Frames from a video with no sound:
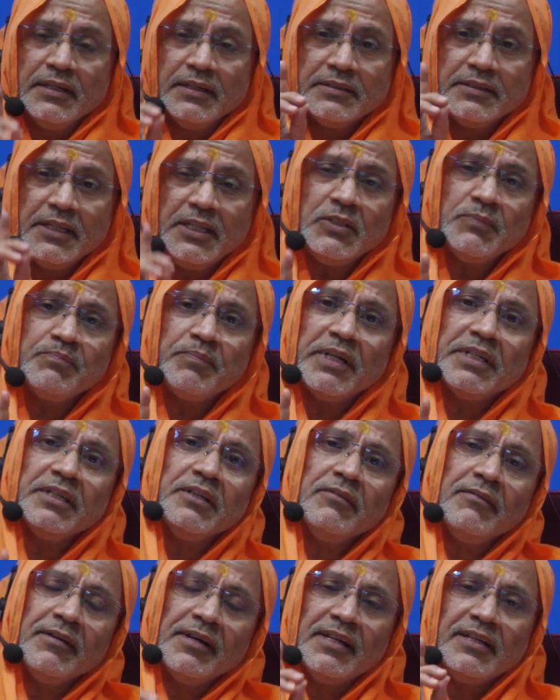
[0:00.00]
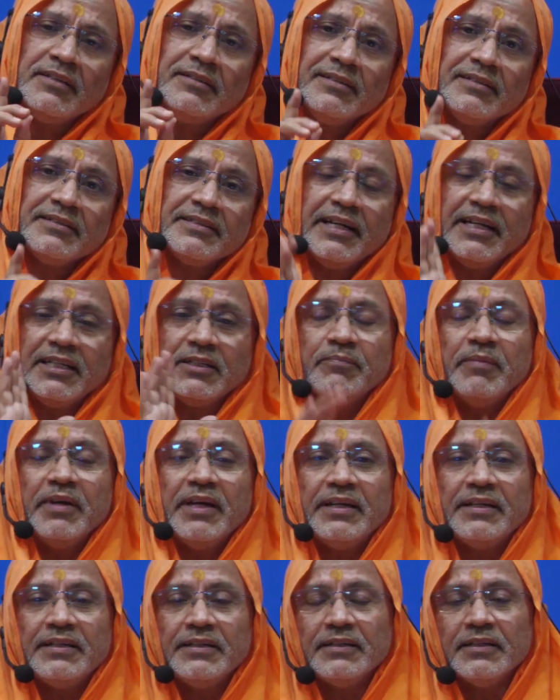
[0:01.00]
This particular
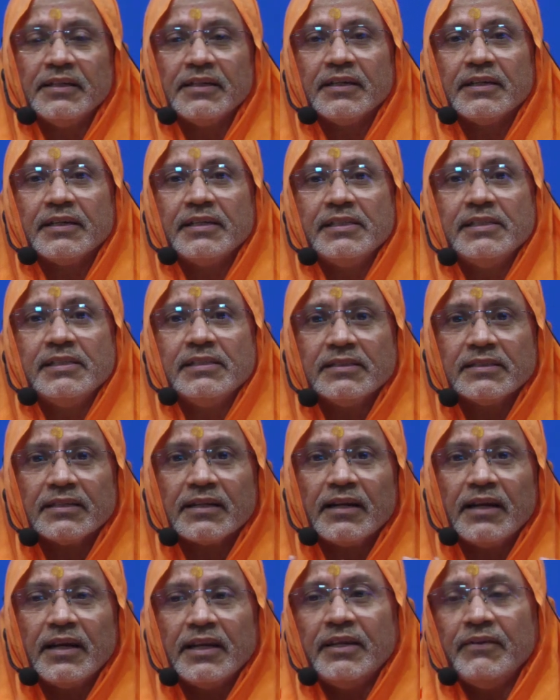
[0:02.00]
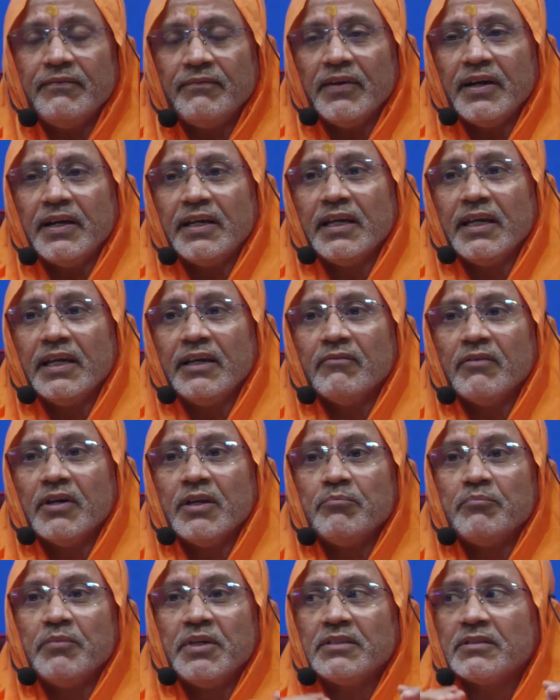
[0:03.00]
statement is clarifying
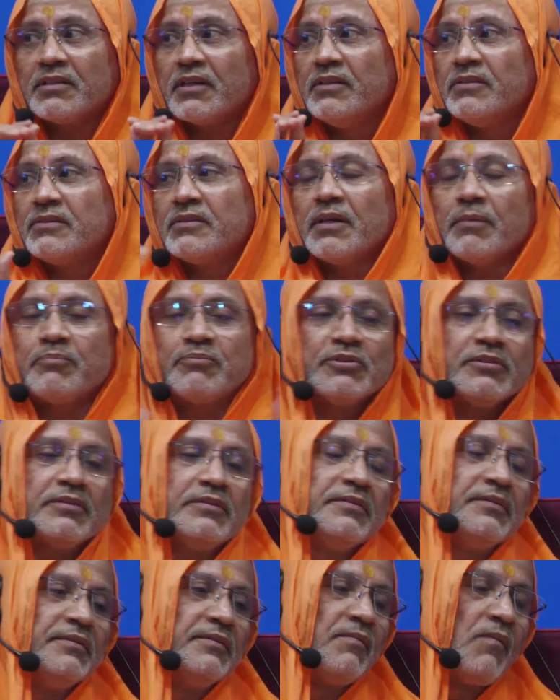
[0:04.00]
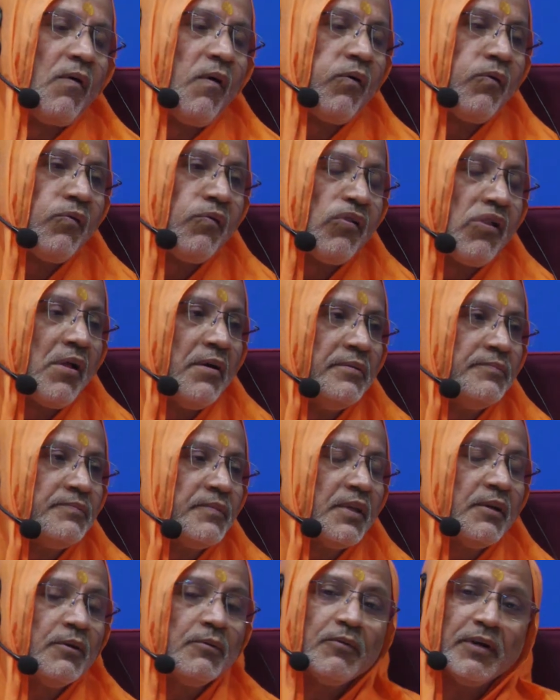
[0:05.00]
one misconception.
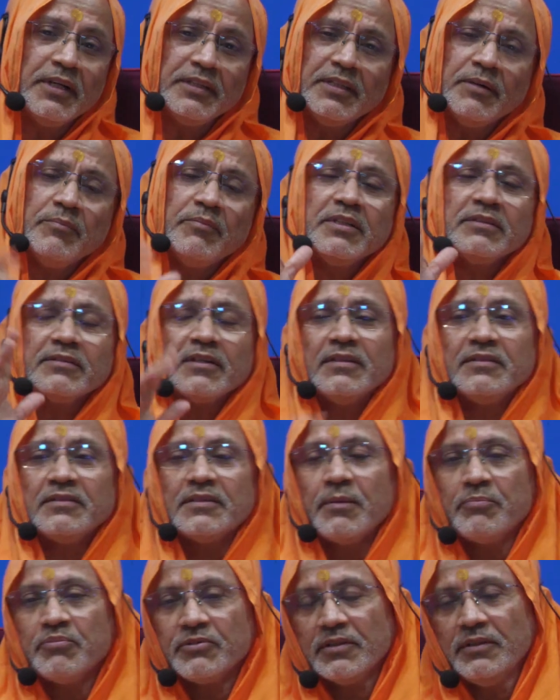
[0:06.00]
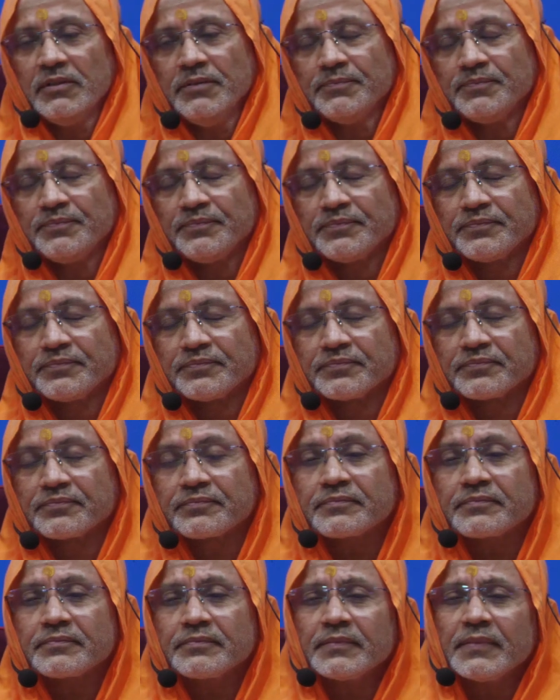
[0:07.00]
What is the misconception?
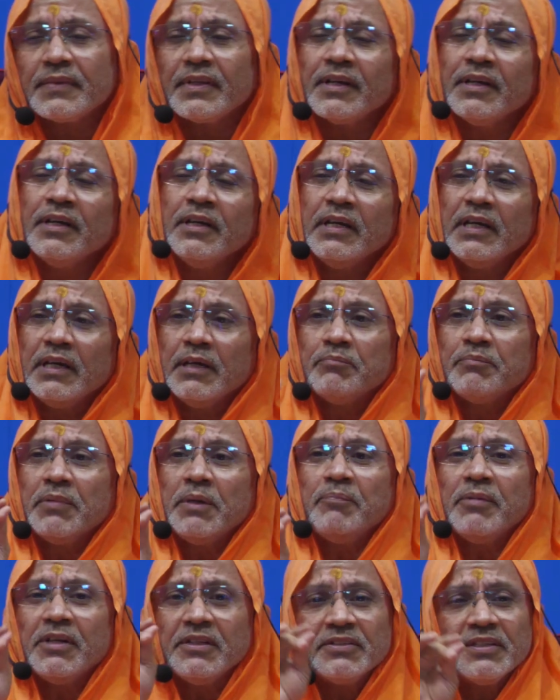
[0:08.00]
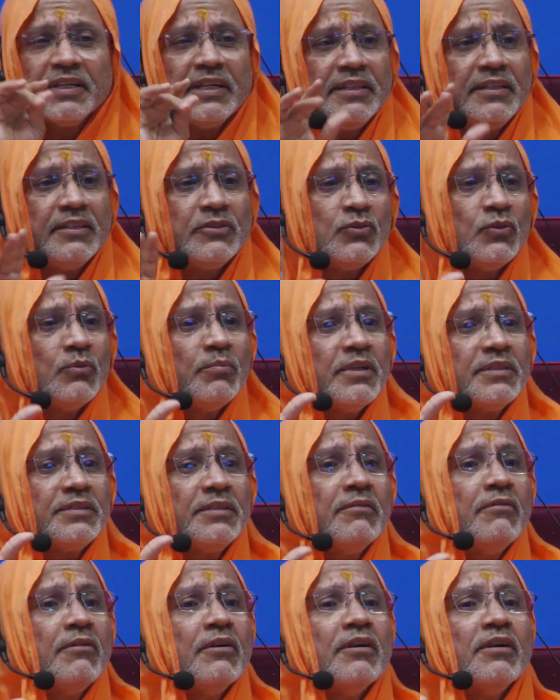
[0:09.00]
People say this, you must
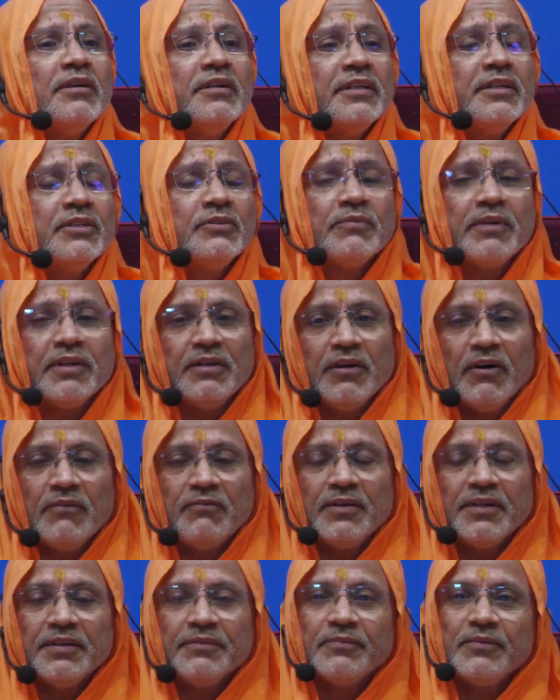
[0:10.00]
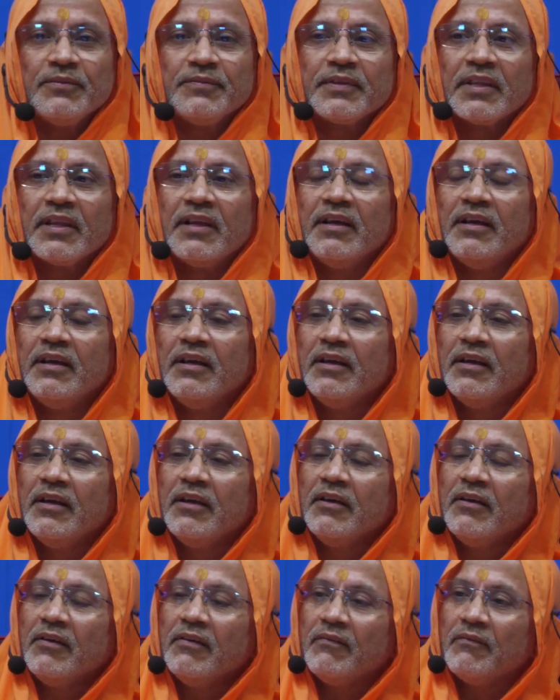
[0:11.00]
have heard this very often.
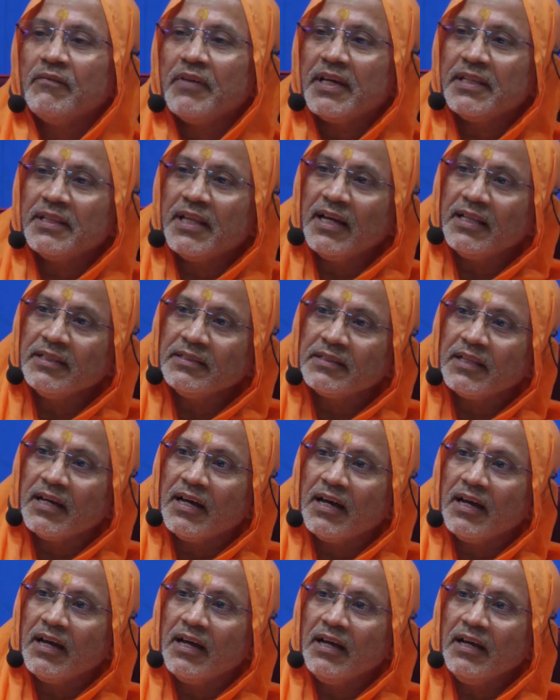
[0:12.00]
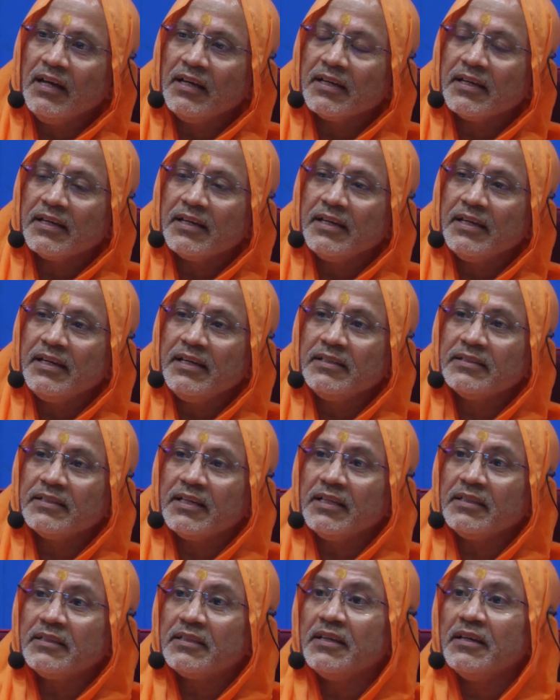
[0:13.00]
Vedanta is
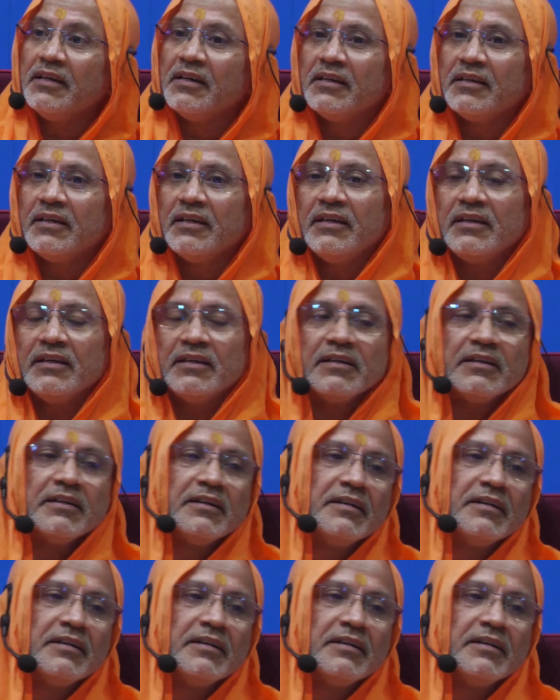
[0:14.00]
a theory.